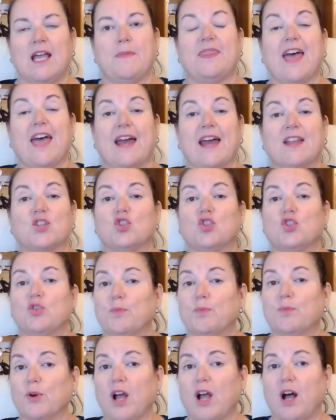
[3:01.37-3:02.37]
That is
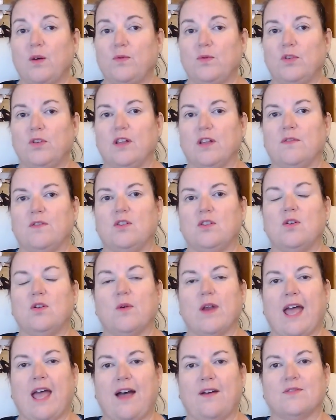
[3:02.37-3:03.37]
super helpful if you
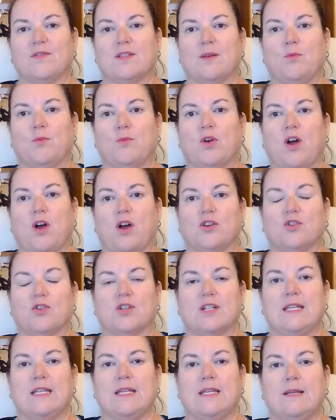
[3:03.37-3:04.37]
don't have someone on your
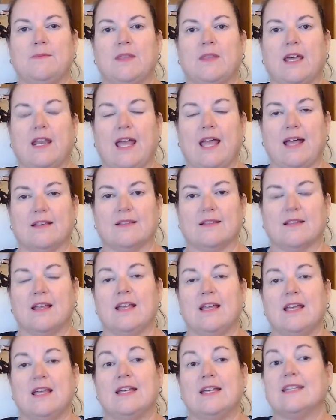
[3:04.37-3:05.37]
team that has
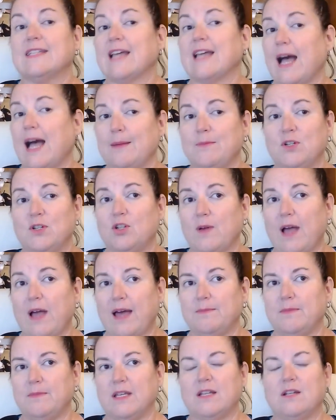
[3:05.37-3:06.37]
time to do
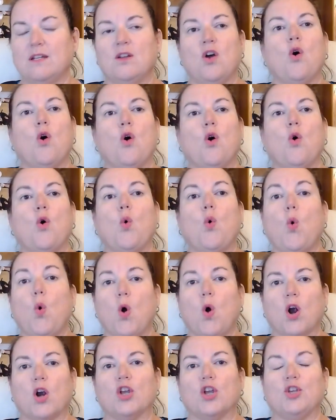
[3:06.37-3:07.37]
admin,
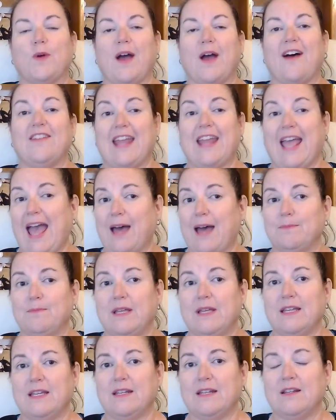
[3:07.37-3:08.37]
or you have an
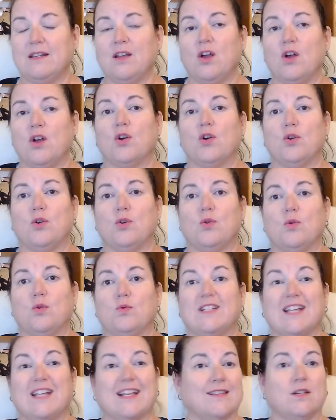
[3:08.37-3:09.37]
admin who
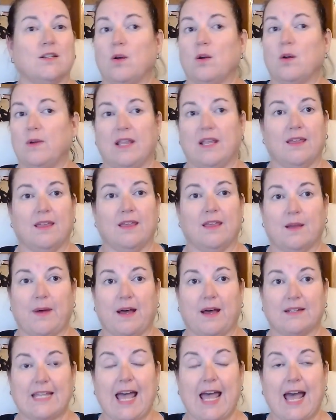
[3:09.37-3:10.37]
doesn't know anything
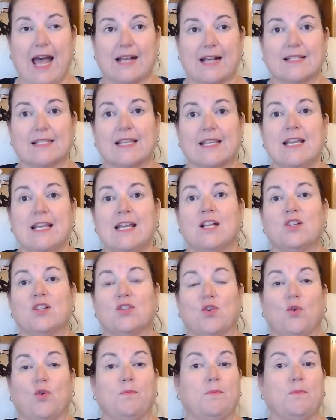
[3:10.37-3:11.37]
about tax.
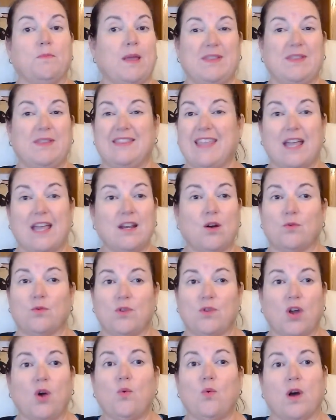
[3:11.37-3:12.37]
So maybe they don't
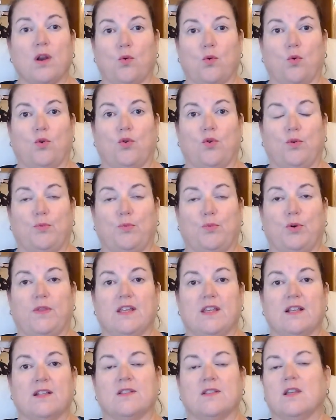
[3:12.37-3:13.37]
know what order to put
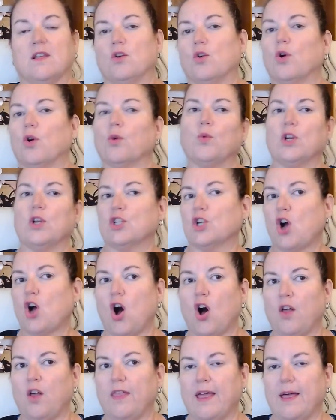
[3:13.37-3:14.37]
things in or what to
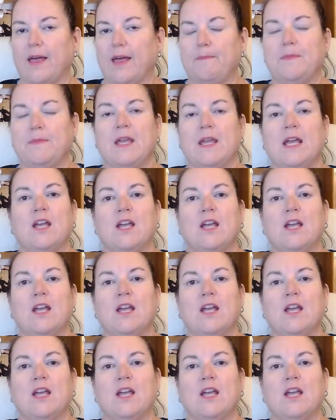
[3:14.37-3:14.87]
call them.